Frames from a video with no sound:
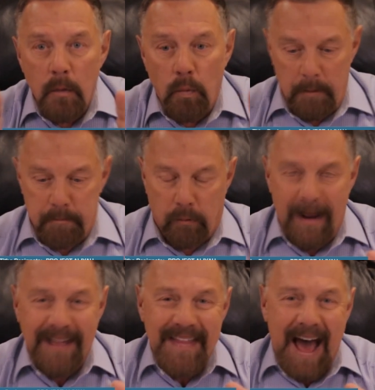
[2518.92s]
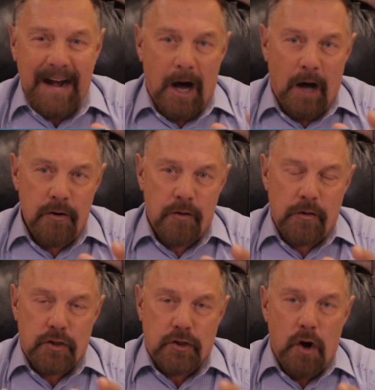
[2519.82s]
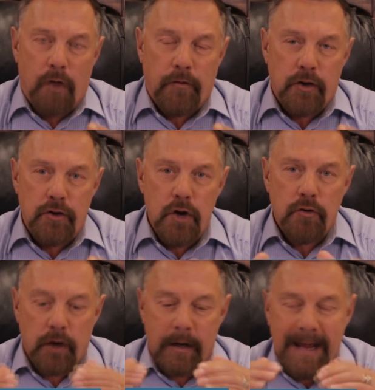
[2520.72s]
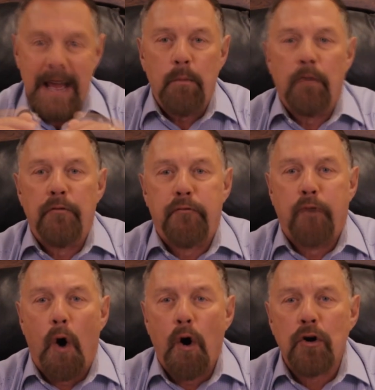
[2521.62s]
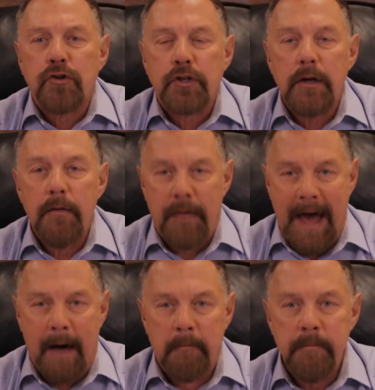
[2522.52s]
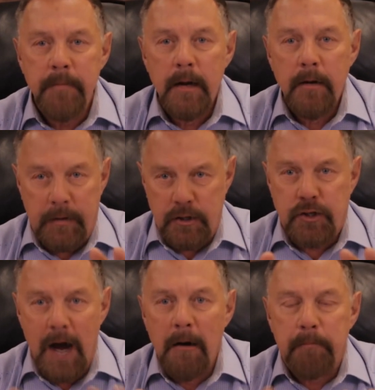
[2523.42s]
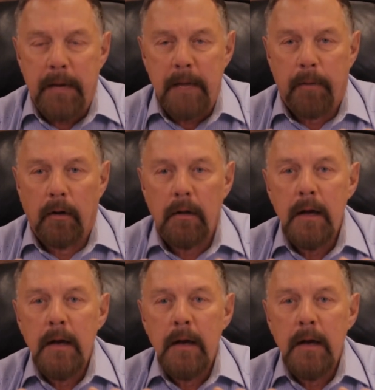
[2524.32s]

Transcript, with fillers: would bring that under the Soviet Union, he would force them these young people